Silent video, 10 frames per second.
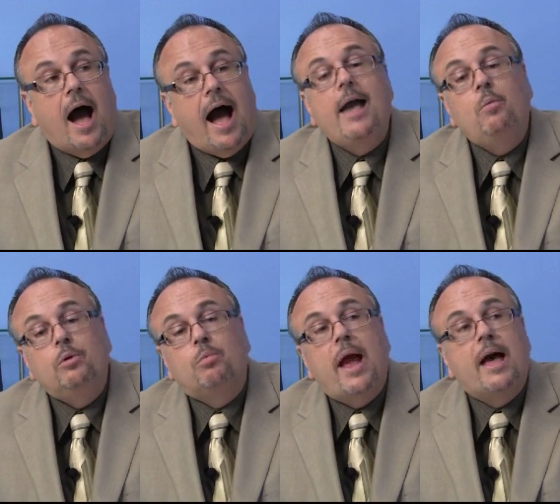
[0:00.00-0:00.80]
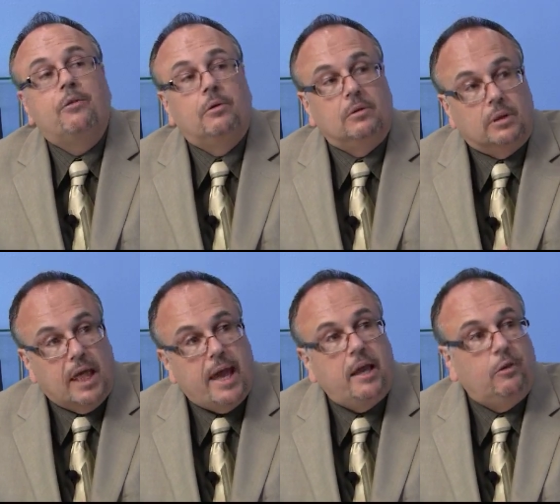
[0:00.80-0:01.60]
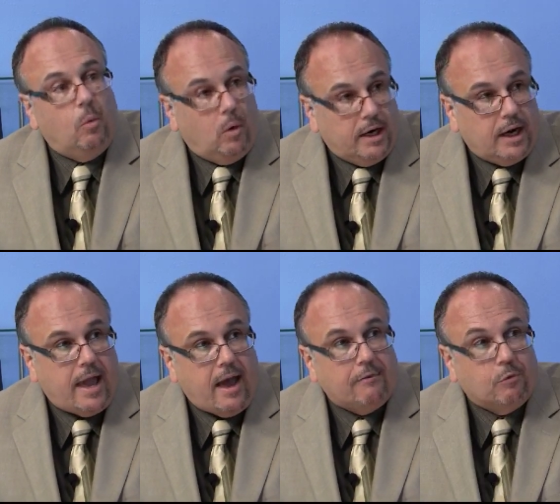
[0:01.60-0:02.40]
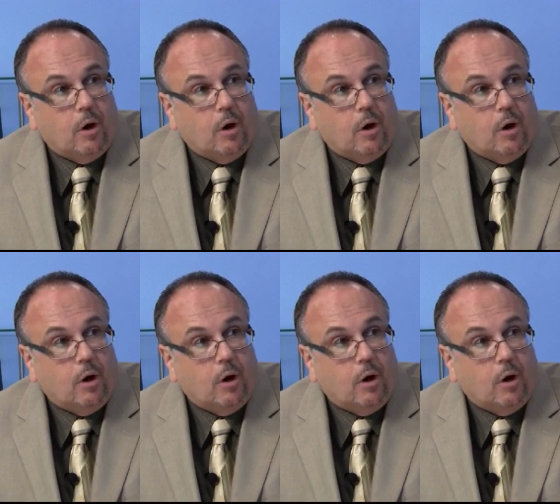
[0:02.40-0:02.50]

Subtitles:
I would rather lay the 1.5